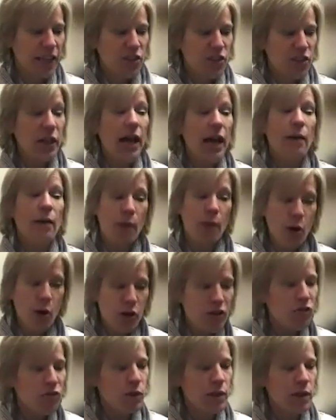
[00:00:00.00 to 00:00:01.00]
So yeah,
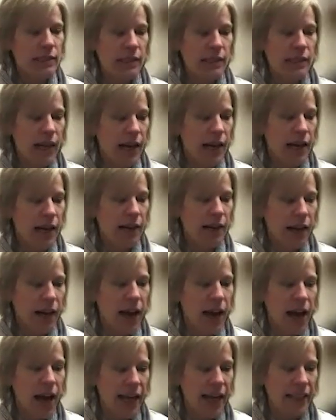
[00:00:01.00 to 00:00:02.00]
motive was a
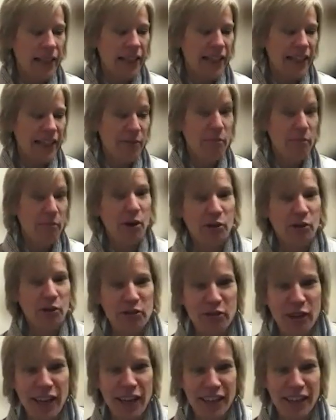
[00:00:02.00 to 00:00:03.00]
highly
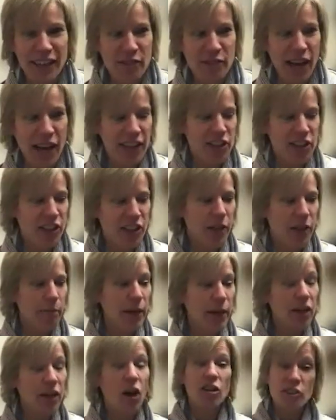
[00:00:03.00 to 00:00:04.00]
motivating factor,
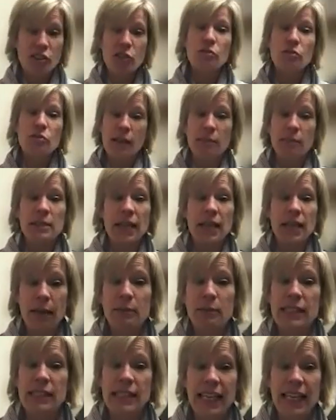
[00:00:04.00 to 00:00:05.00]
but also
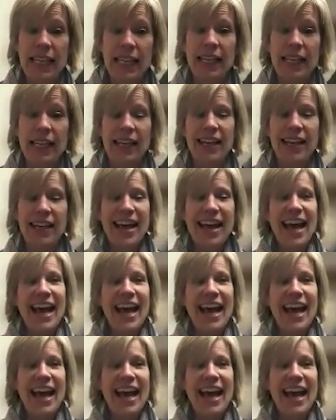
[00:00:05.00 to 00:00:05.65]
sometimes key.